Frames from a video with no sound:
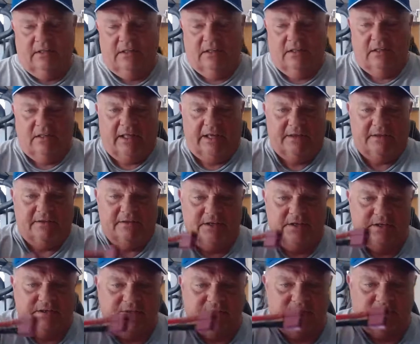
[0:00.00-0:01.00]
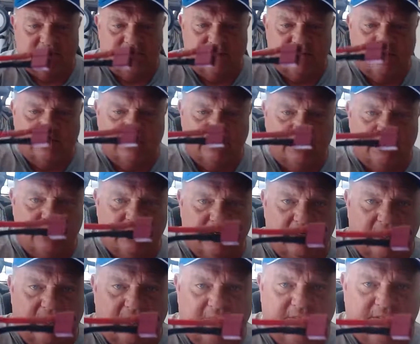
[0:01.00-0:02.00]
like this,
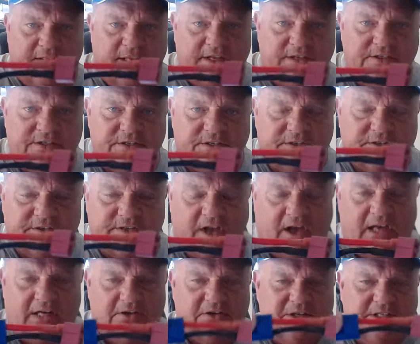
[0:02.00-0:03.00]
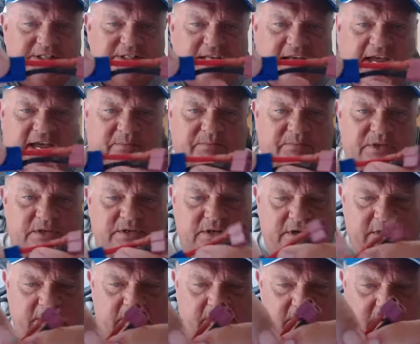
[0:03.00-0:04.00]
and then just solder a tap in there